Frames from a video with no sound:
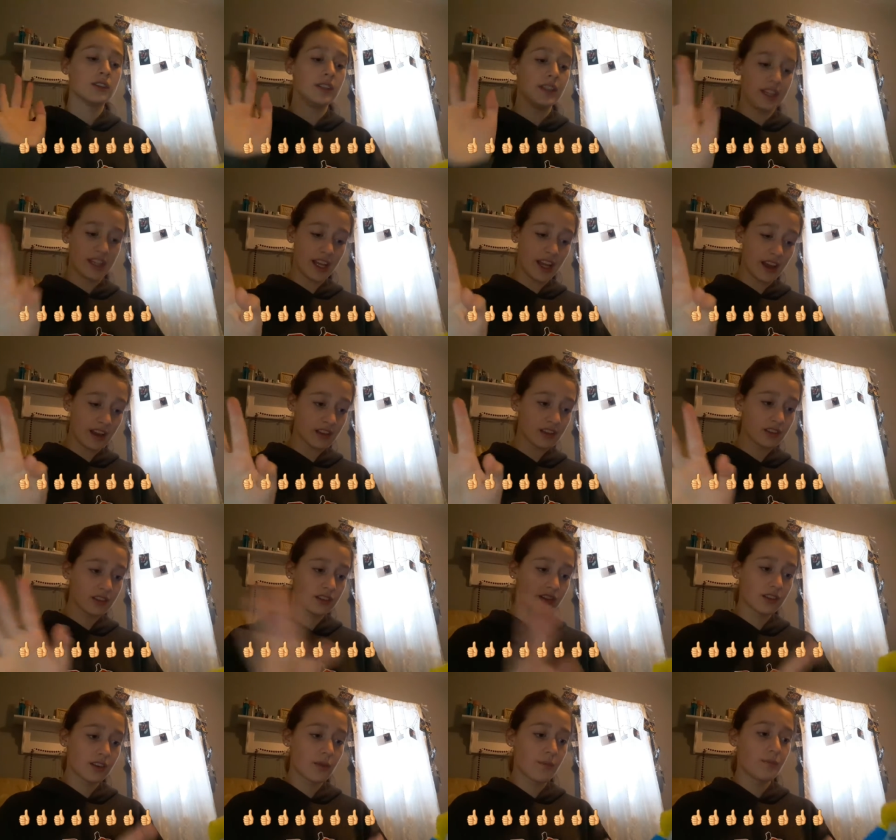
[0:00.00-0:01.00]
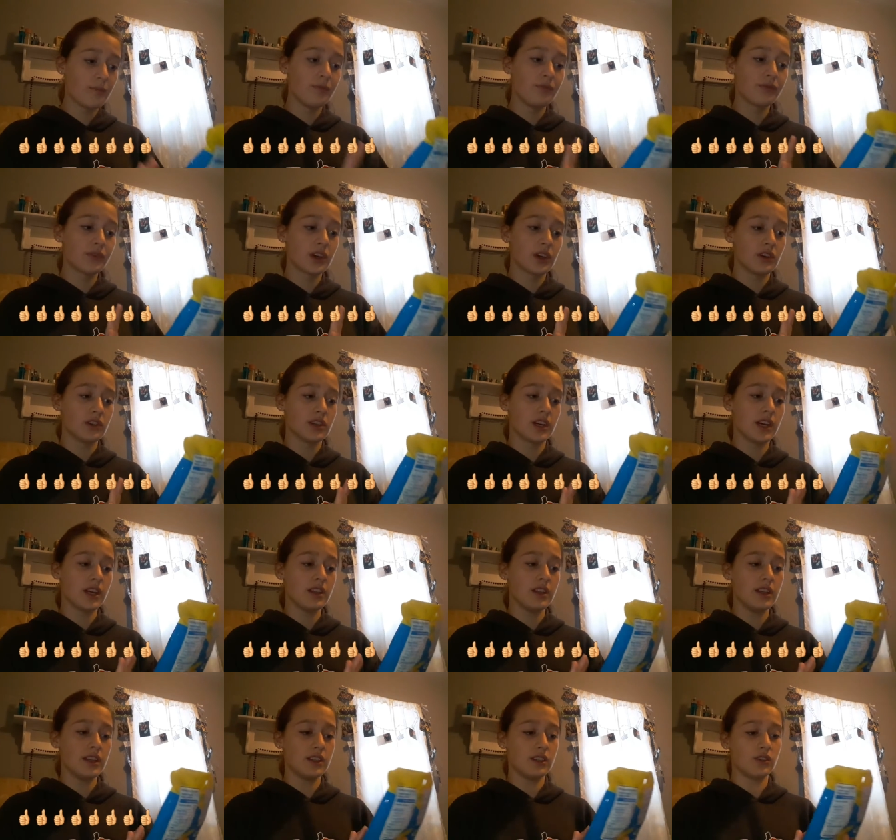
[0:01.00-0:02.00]
Next, we're
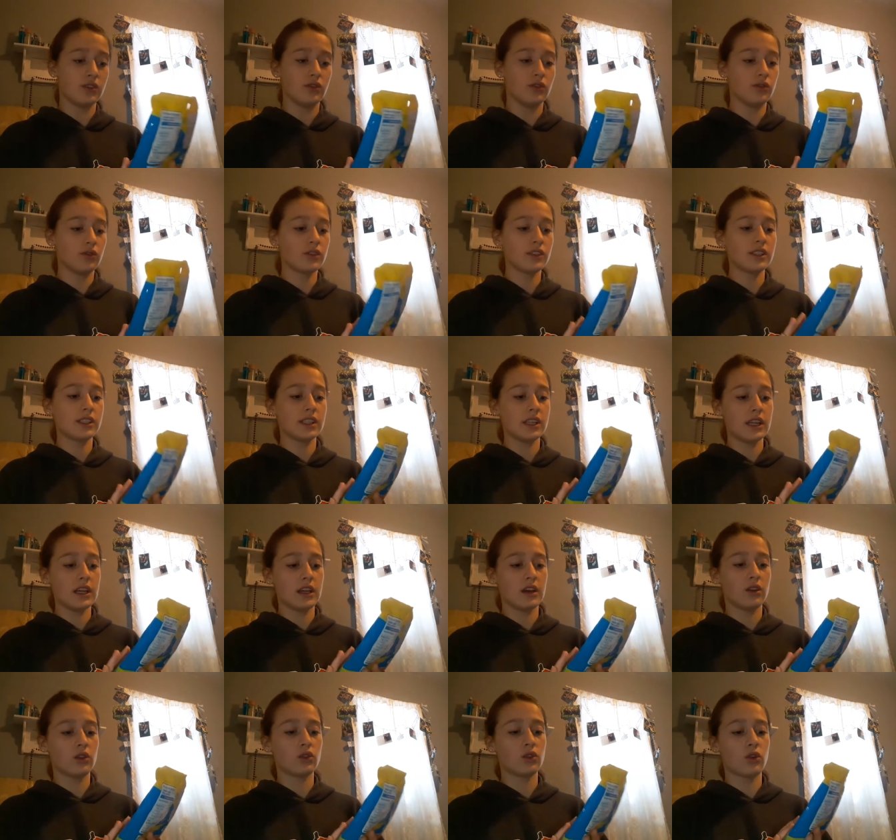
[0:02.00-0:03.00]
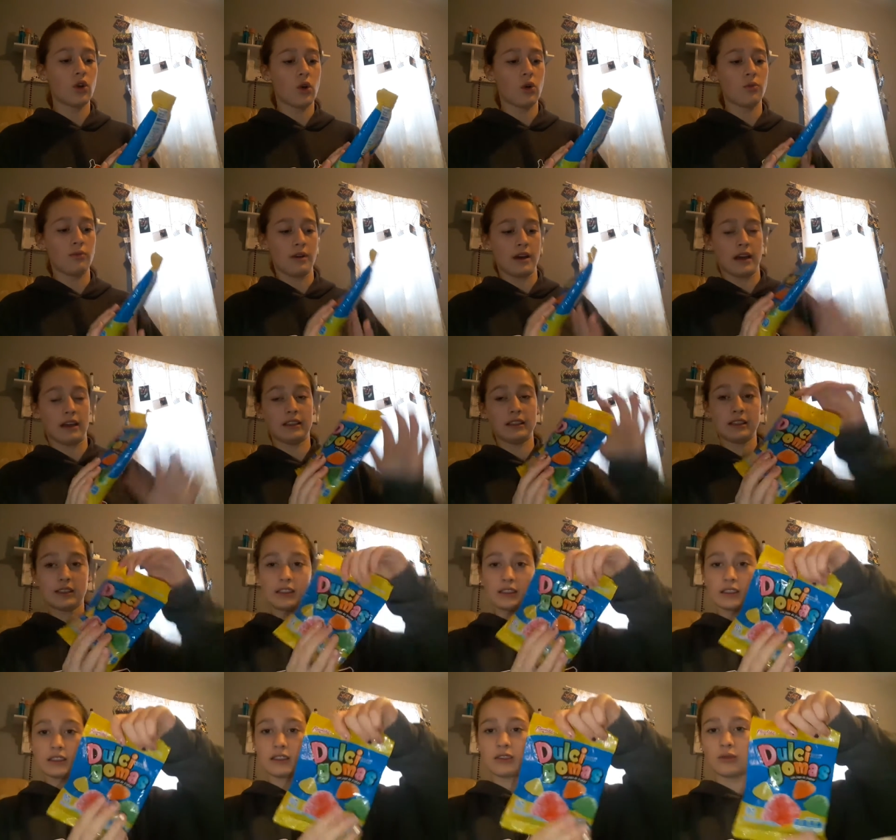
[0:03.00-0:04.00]
trying these Dulce
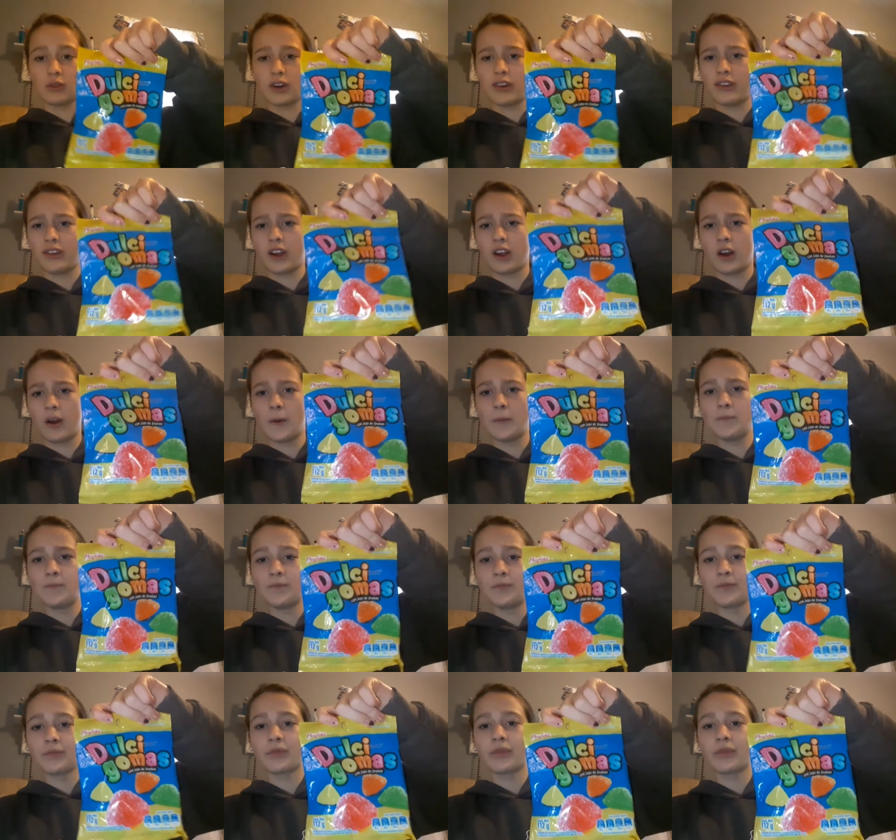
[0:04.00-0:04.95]
Gomas, whatever they're called.